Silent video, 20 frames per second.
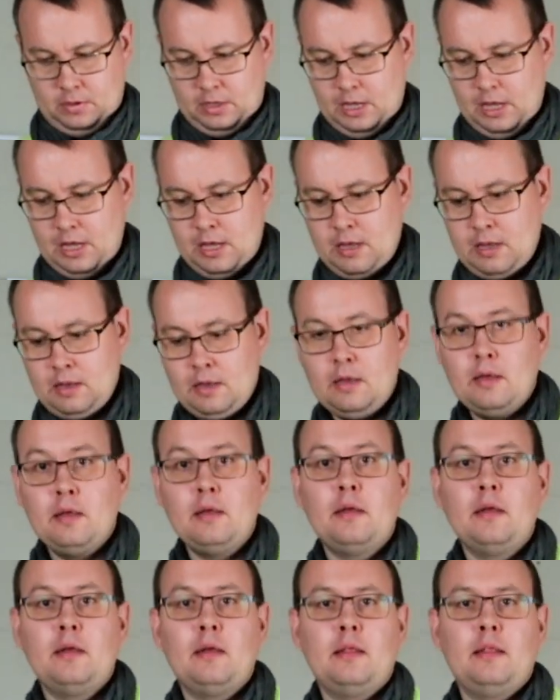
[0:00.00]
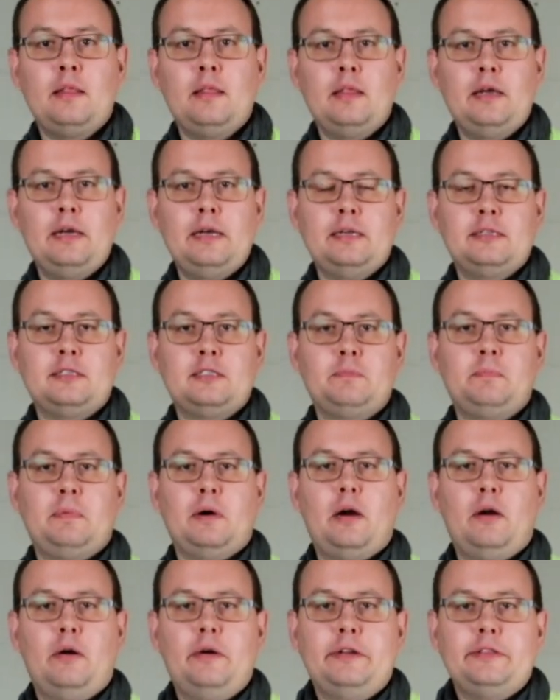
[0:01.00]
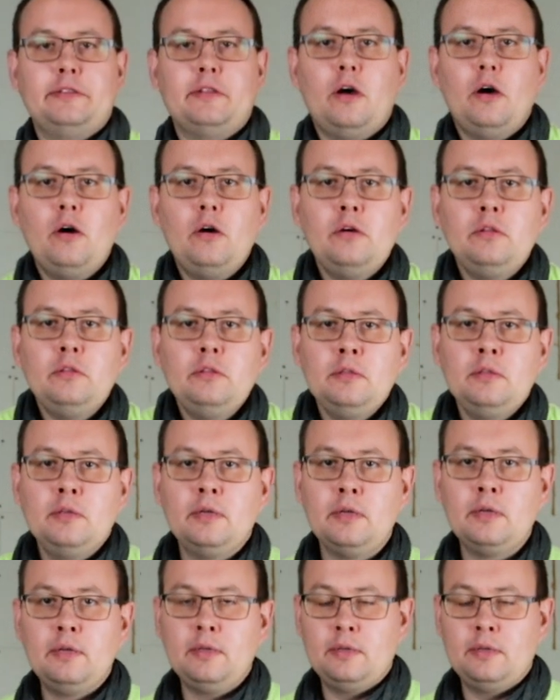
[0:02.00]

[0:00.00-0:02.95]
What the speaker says: Okay, let's power it on.